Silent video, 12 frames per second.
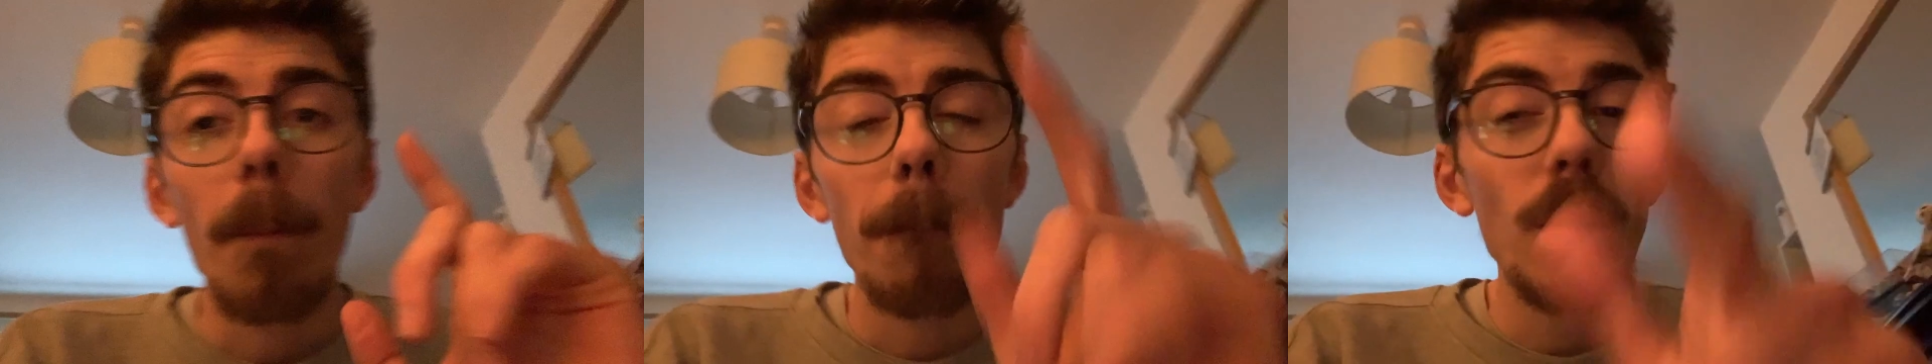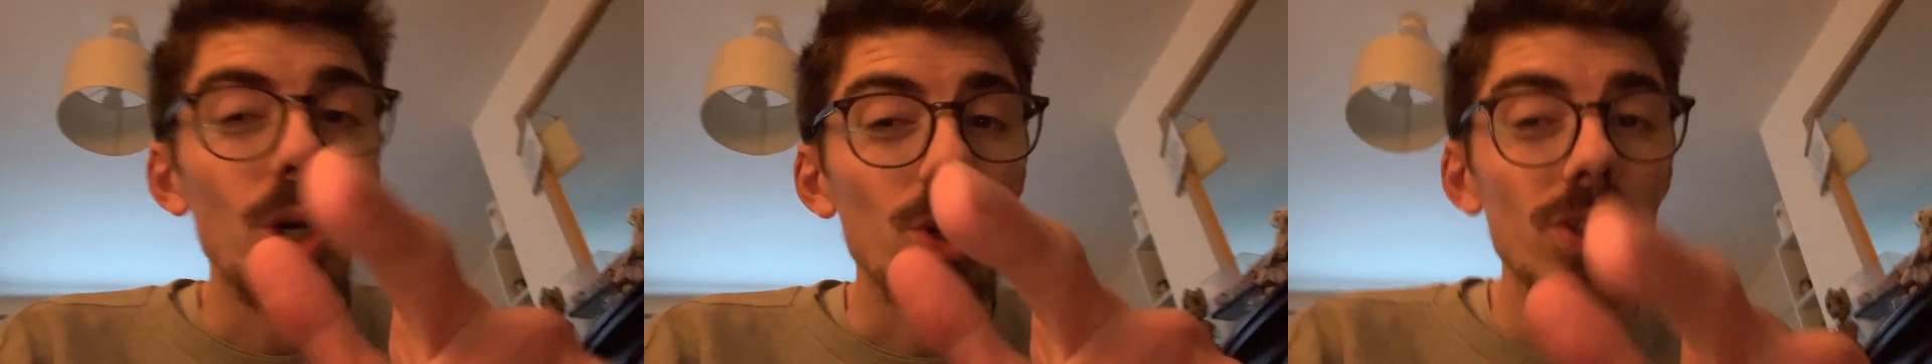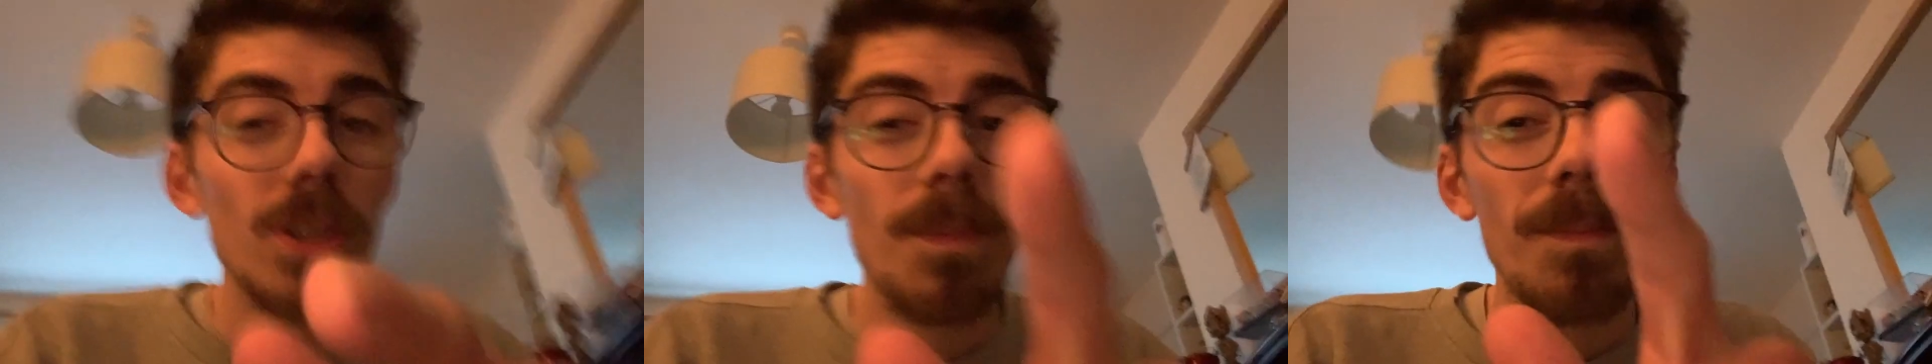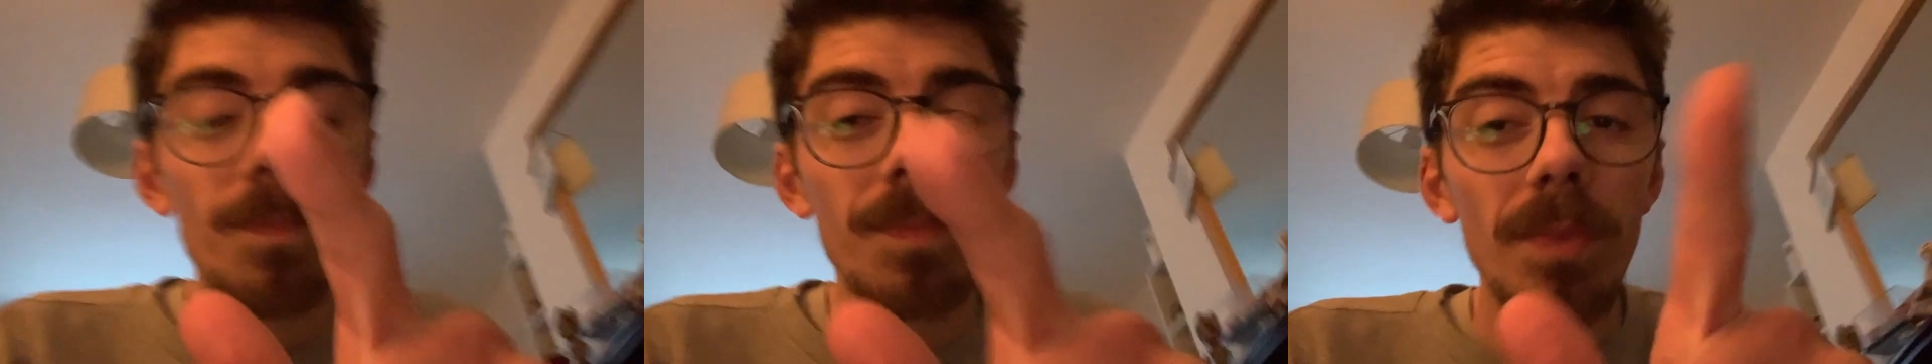But,
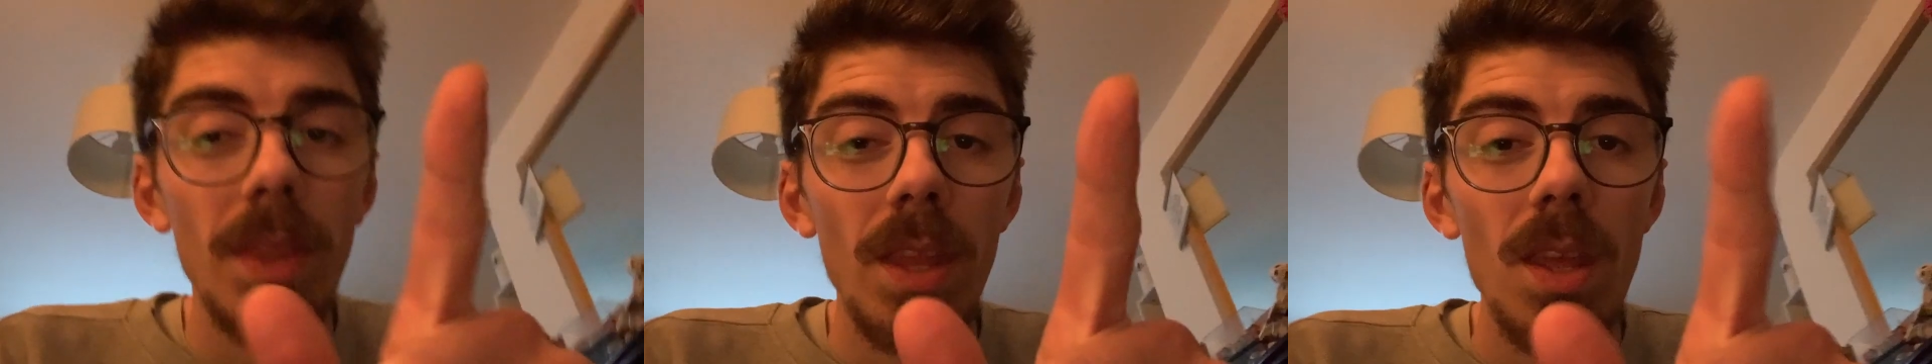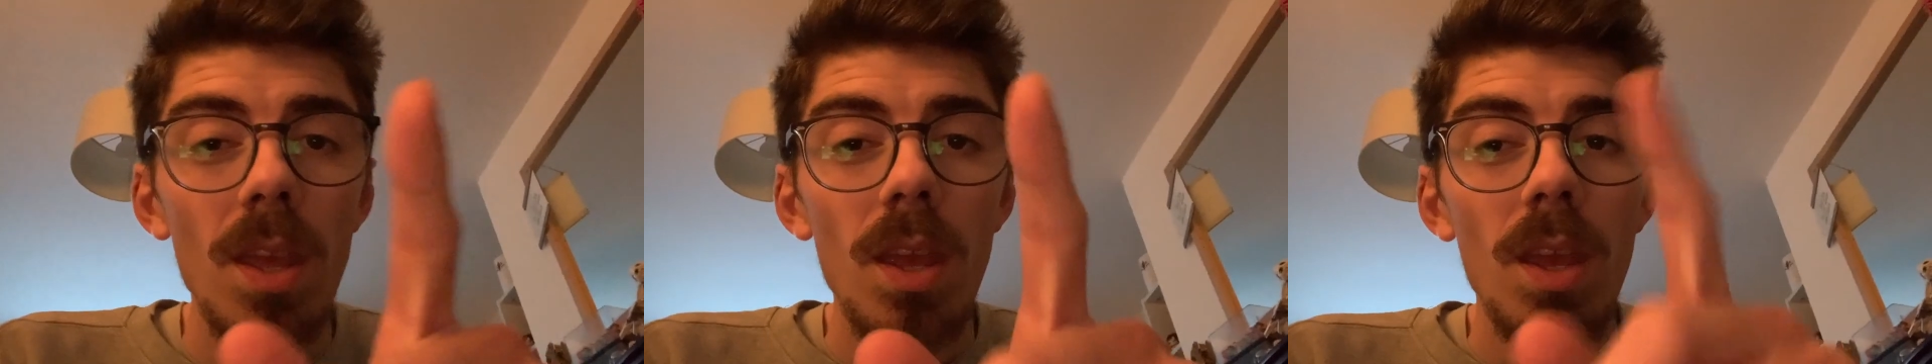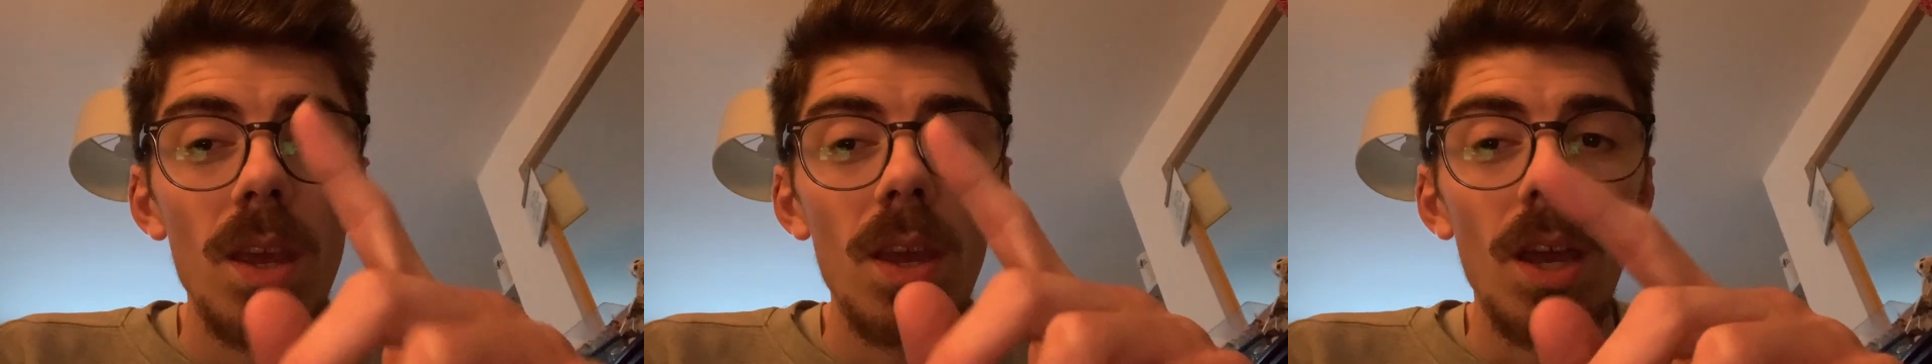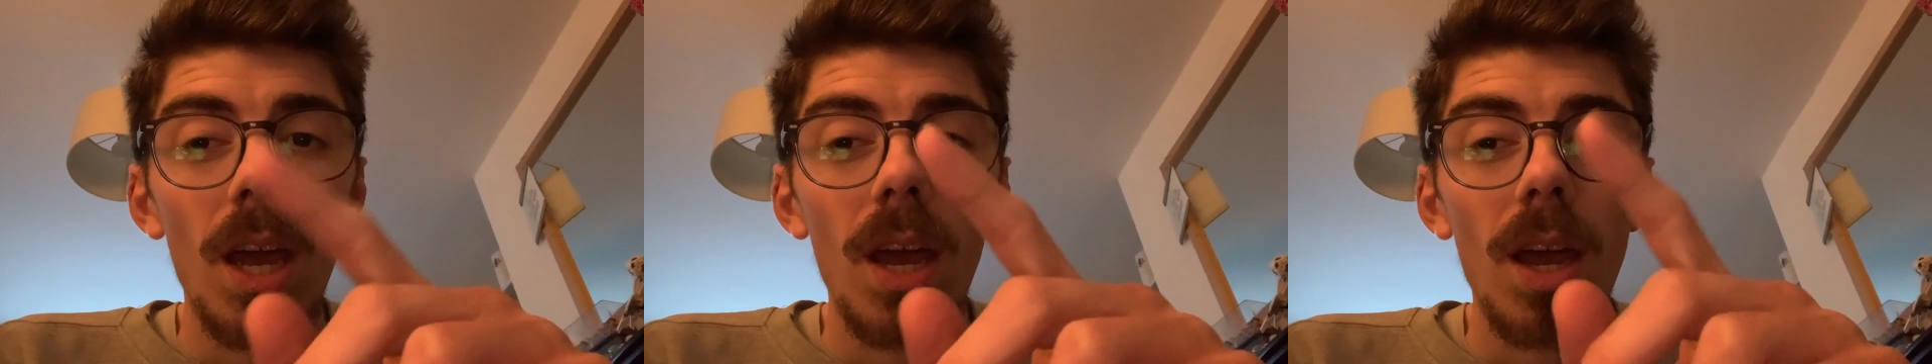
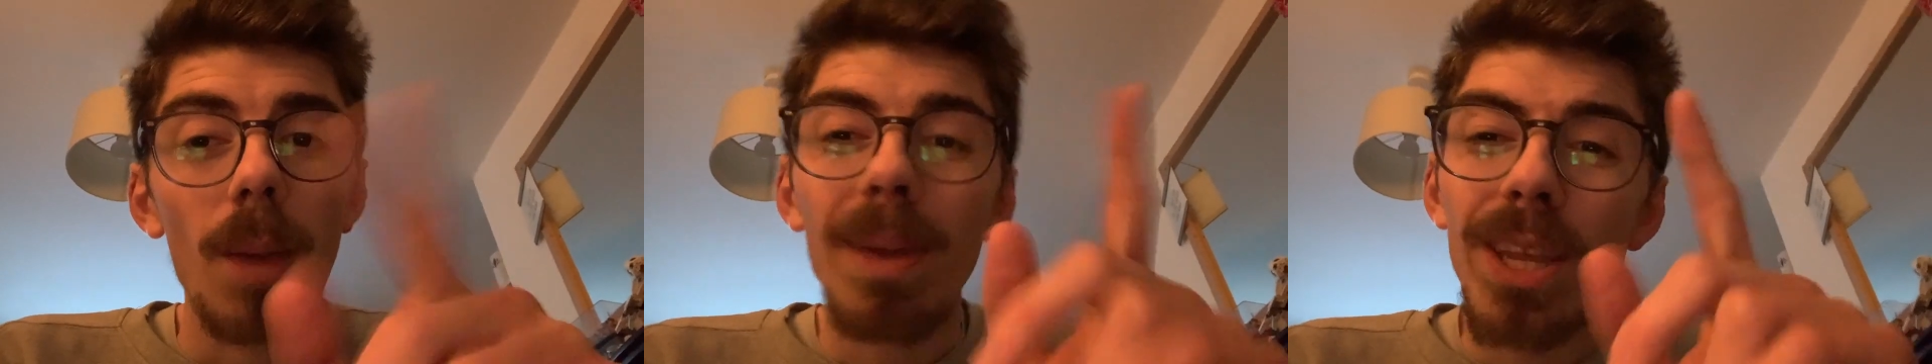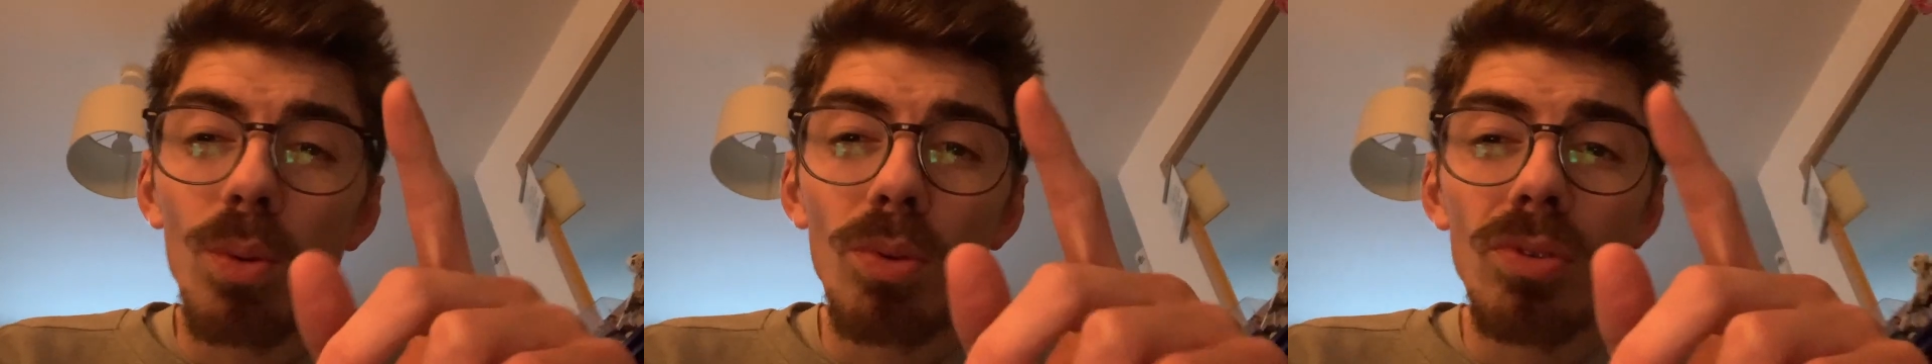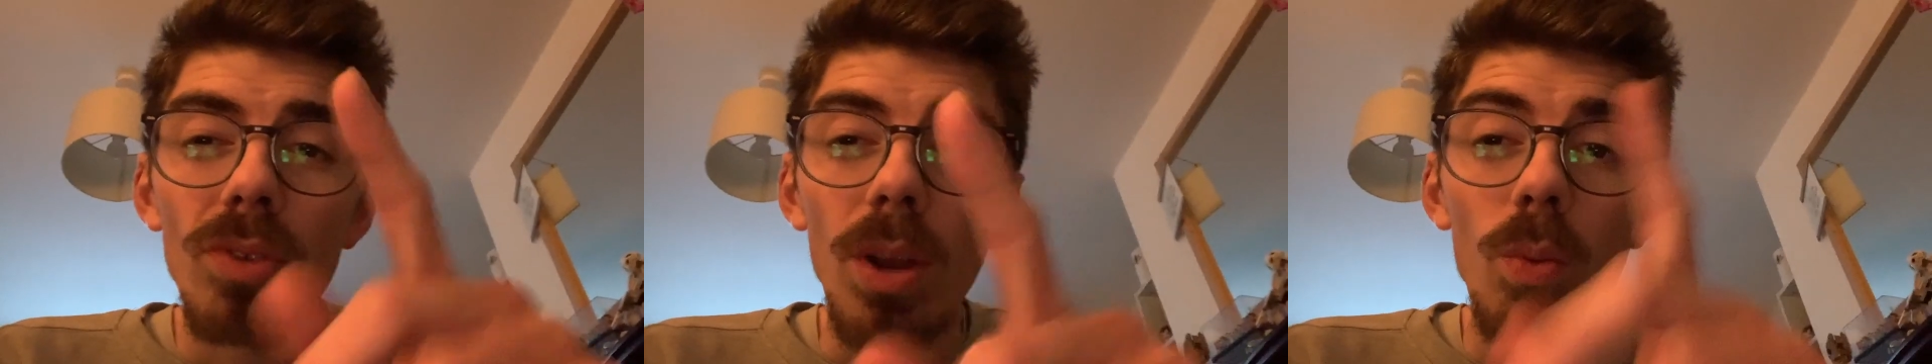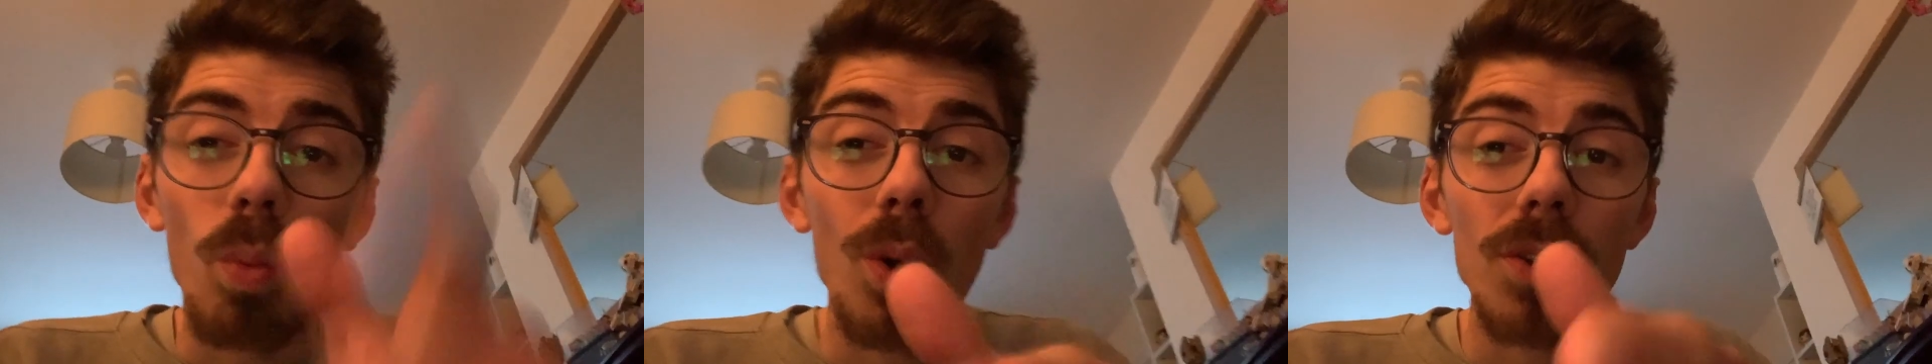I bet you're wondering,
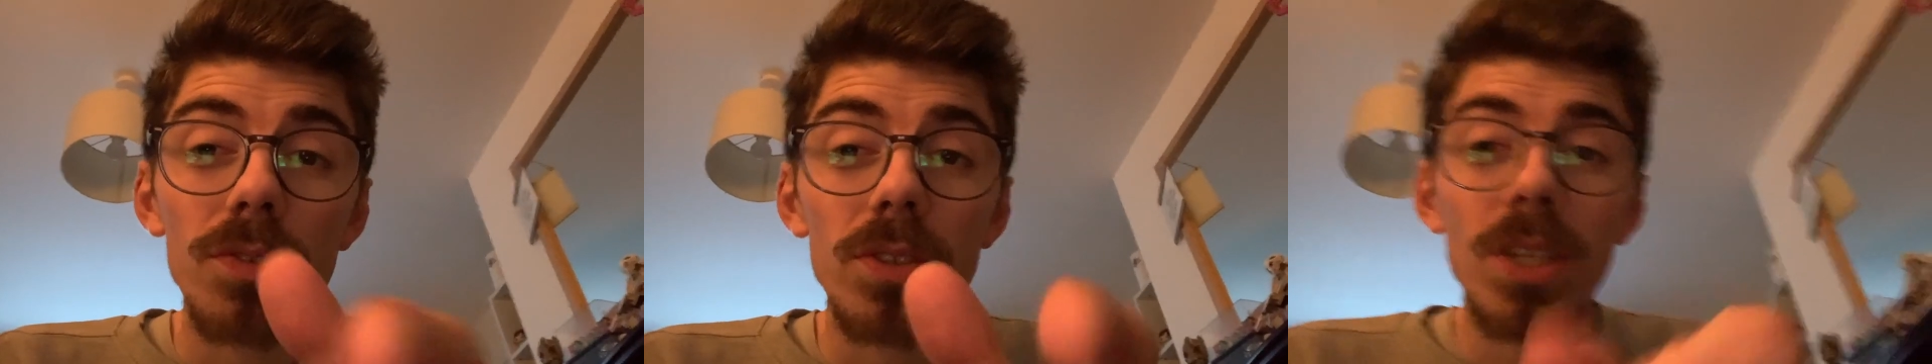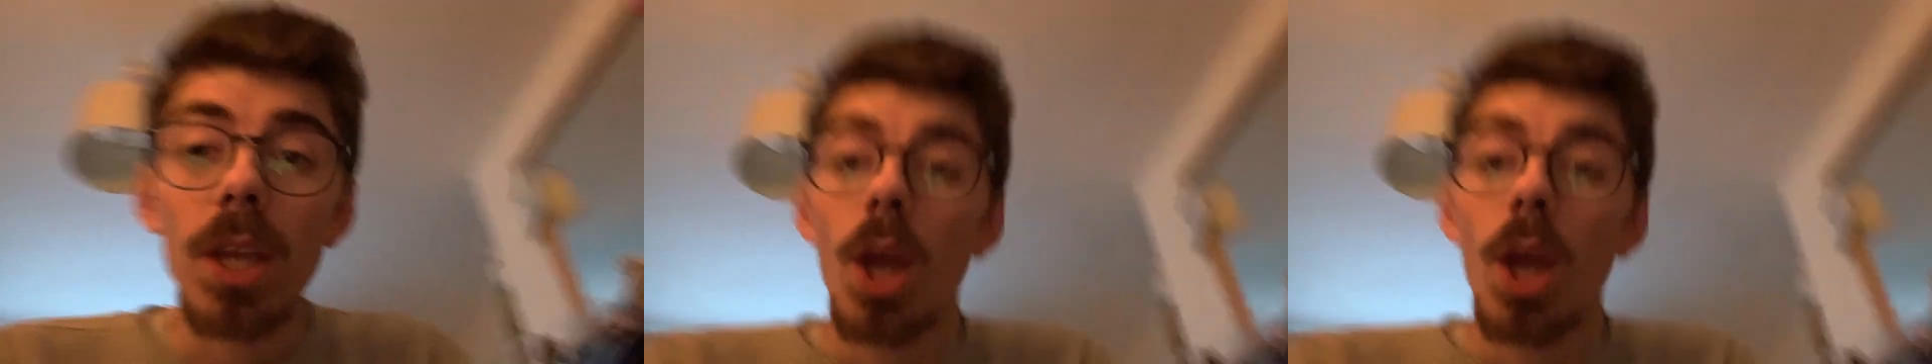what's for tea?